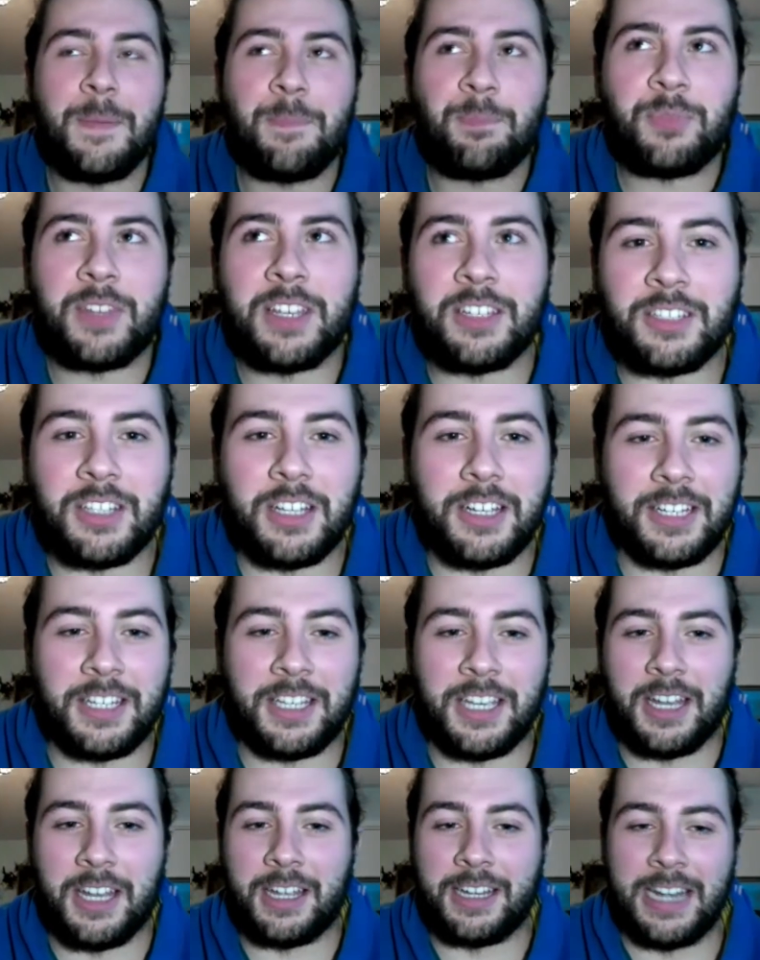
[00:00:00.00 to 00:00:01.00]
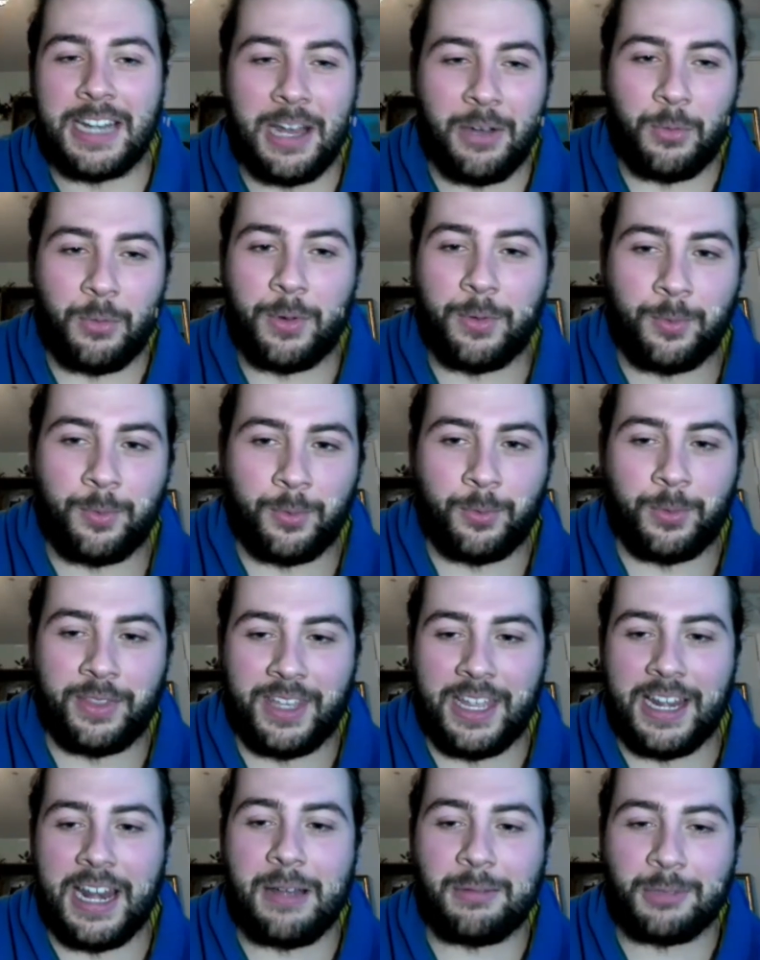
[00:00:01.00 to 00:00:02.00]
it's like now with
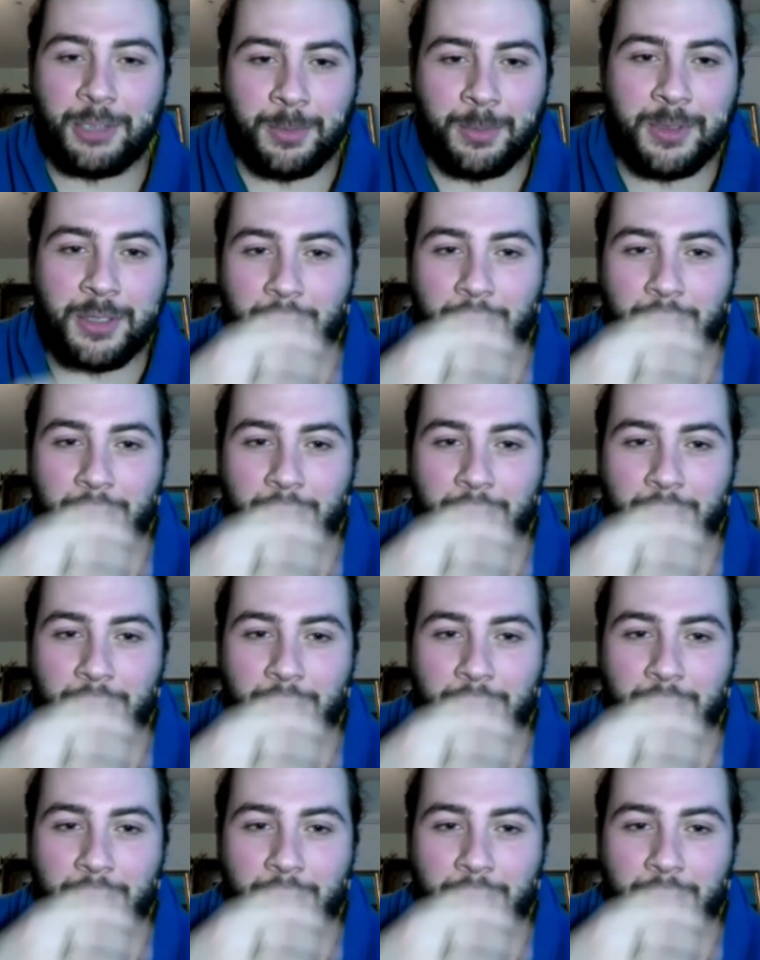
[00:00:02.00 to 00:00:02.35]
the announcements